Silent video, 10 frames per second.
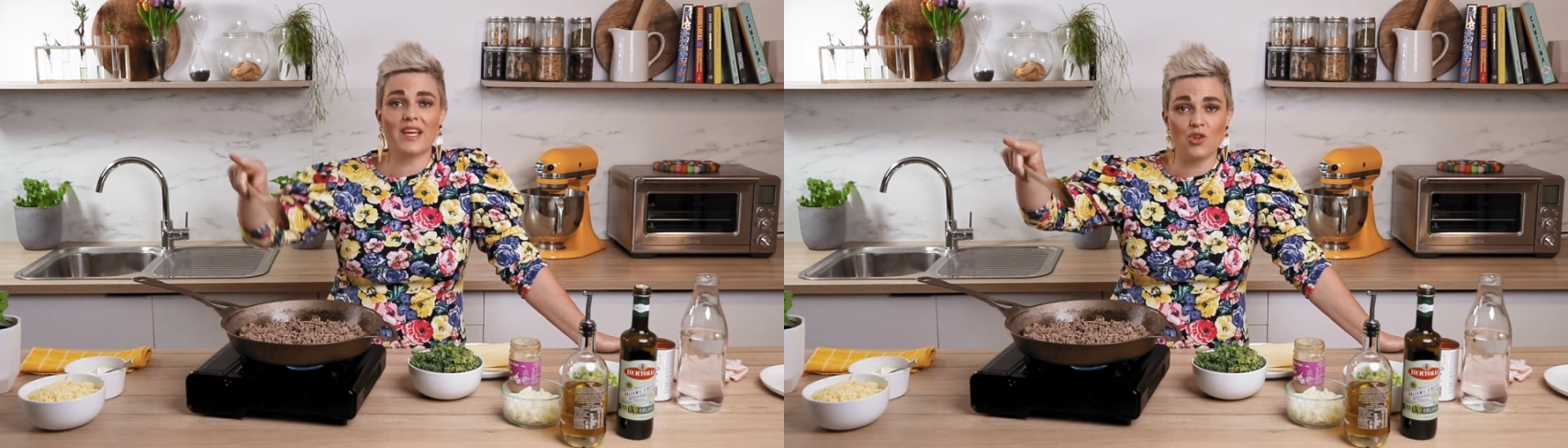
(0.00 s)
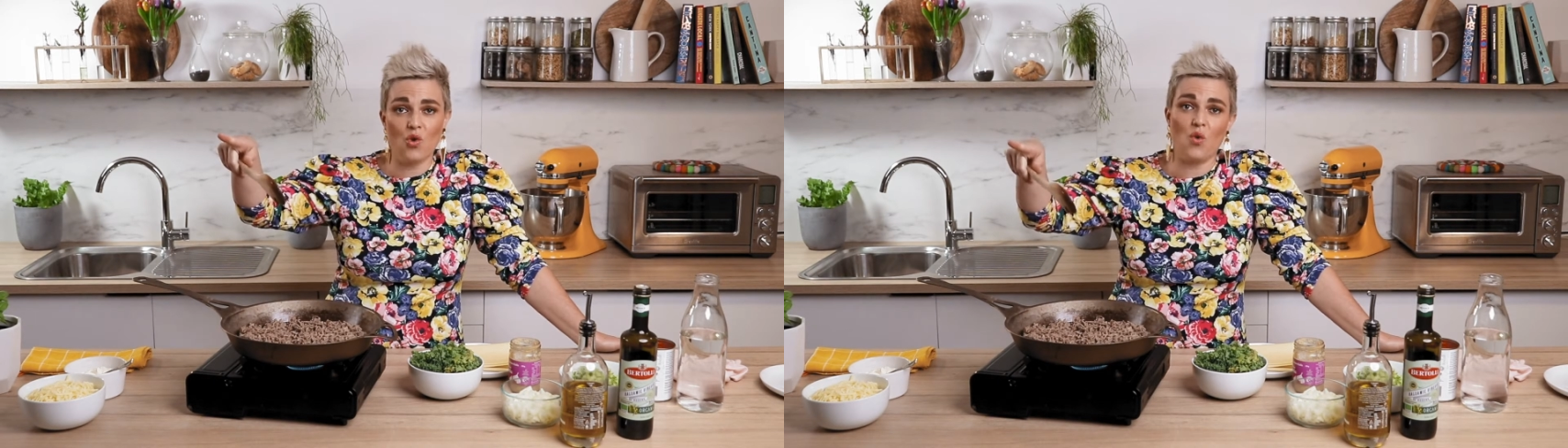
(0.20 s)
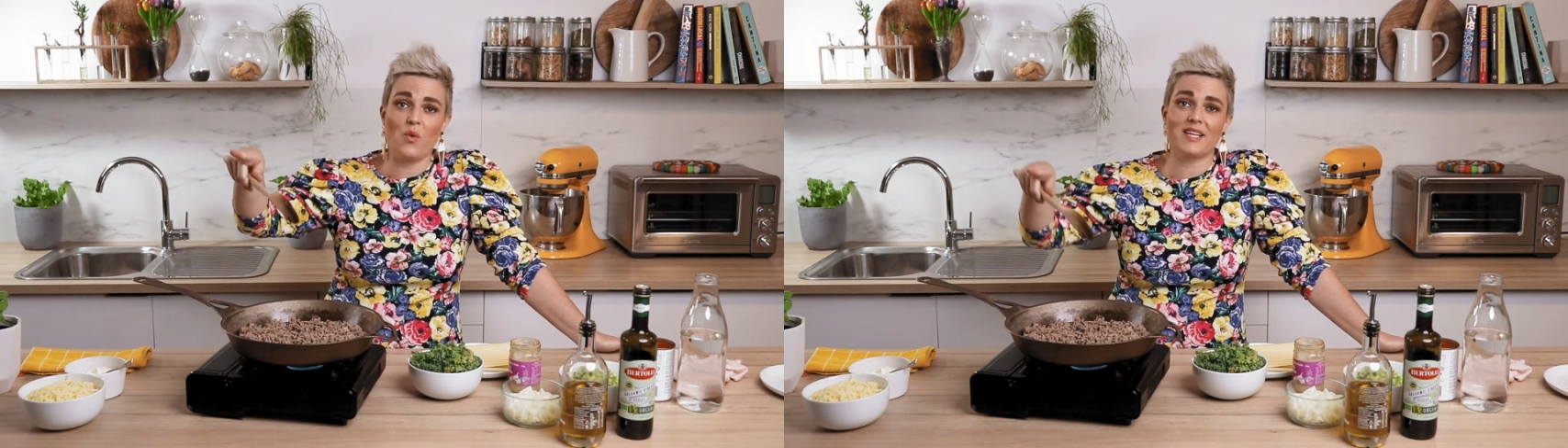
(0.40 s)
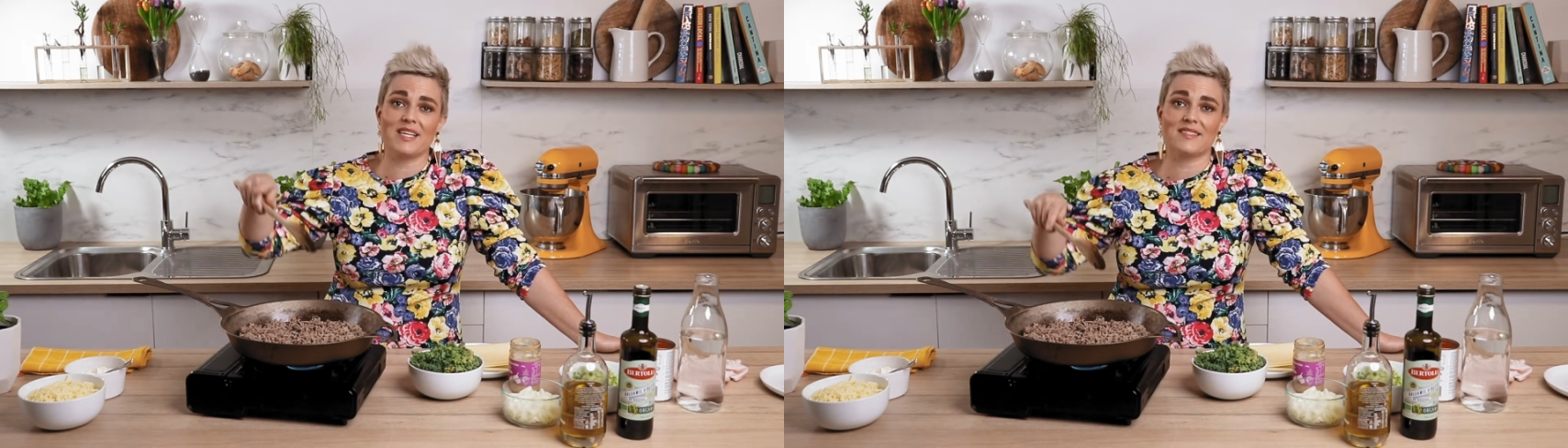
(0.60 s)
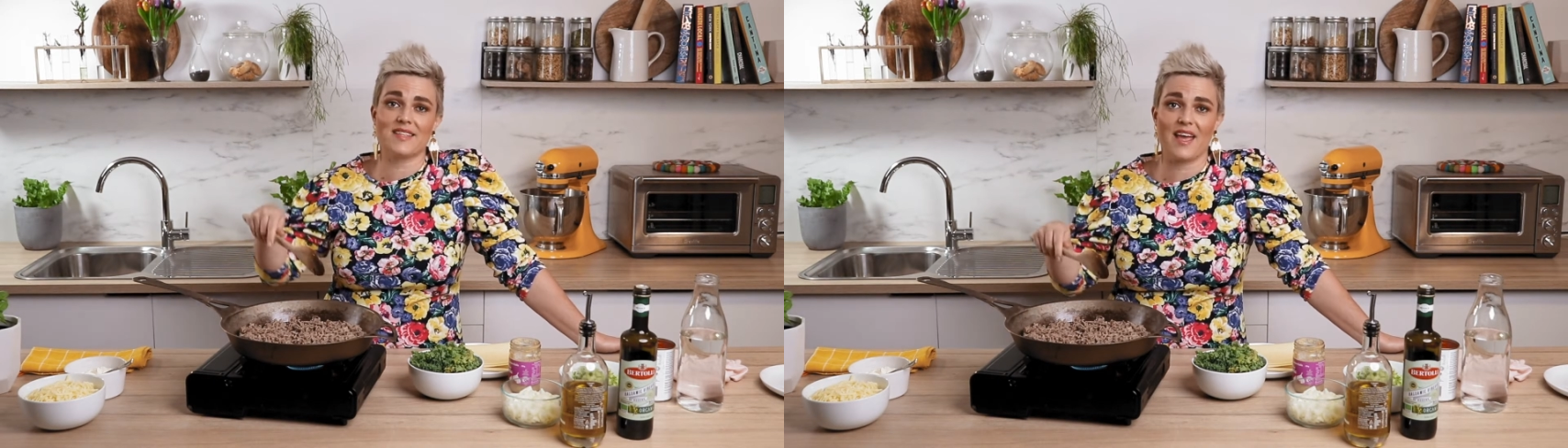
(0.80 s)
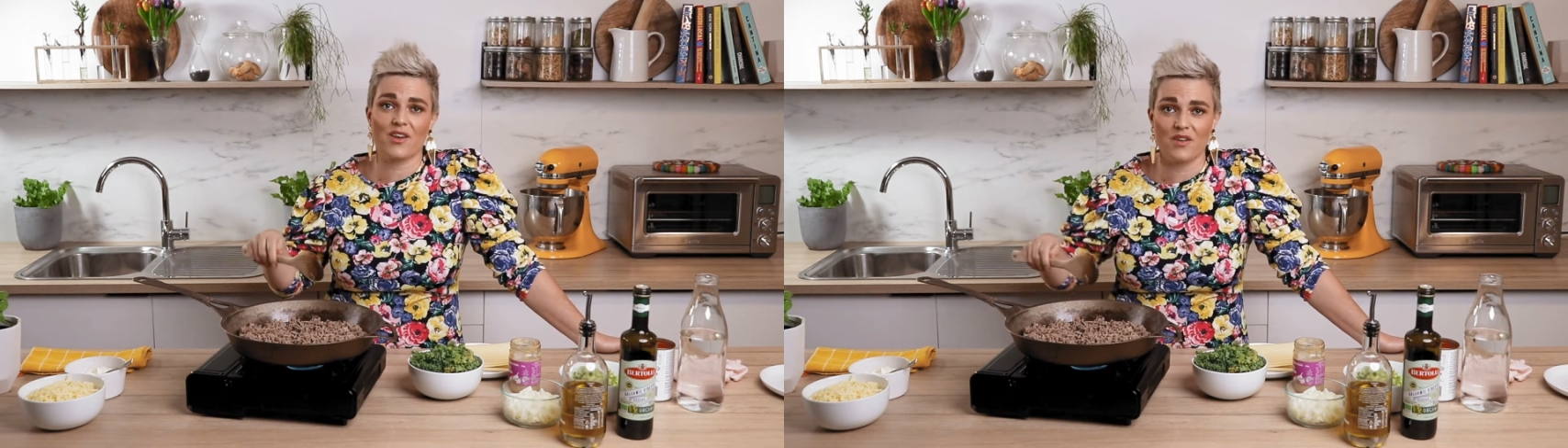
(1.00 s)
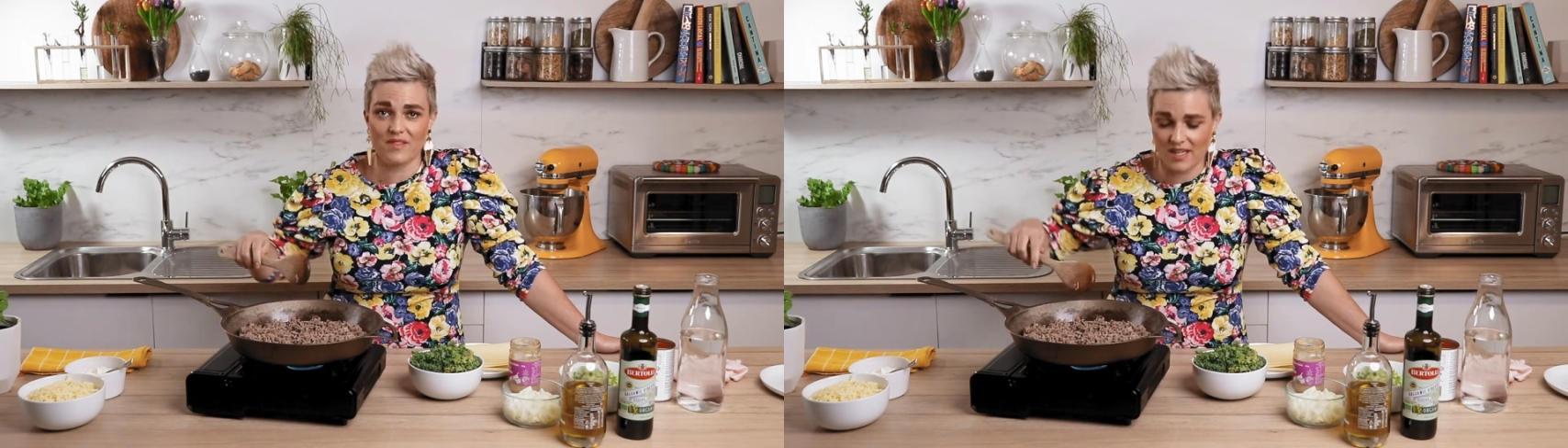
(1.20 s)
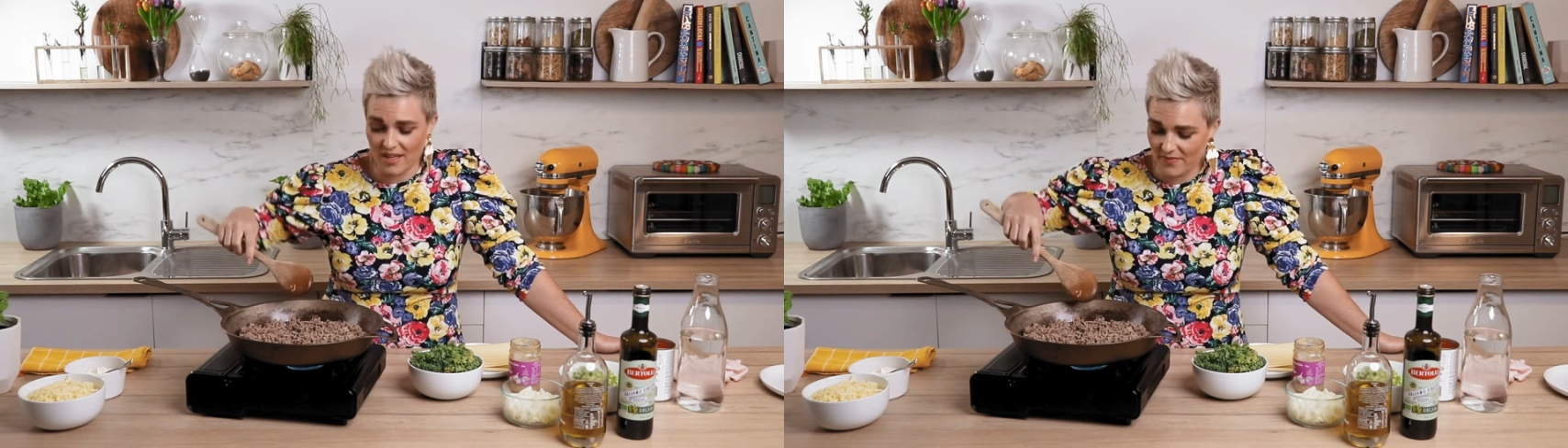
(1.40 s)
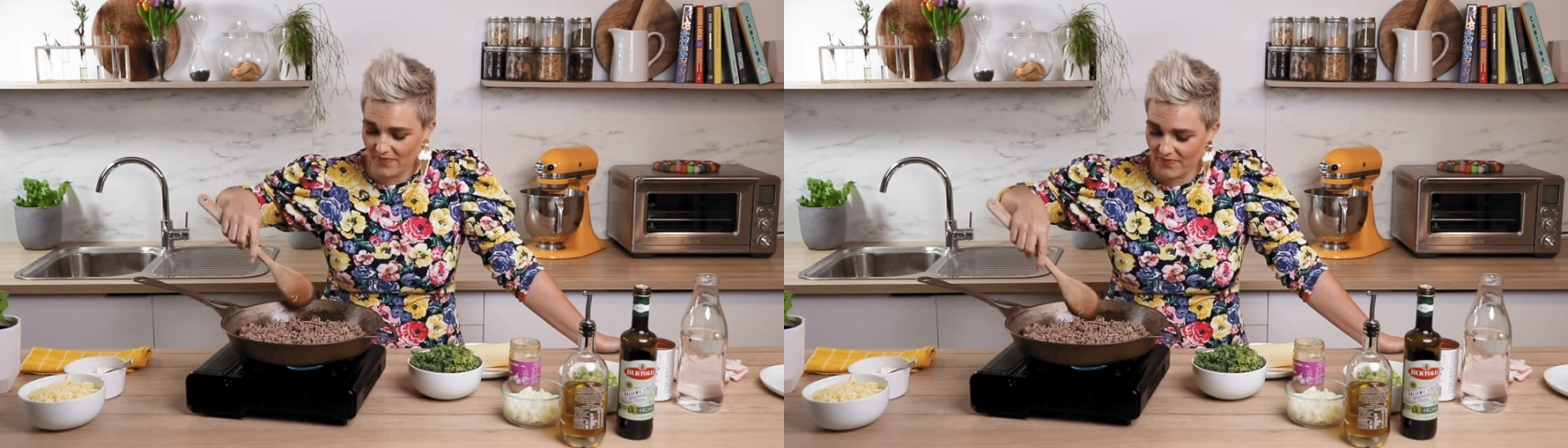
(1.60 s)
Ignore what he's saying over there.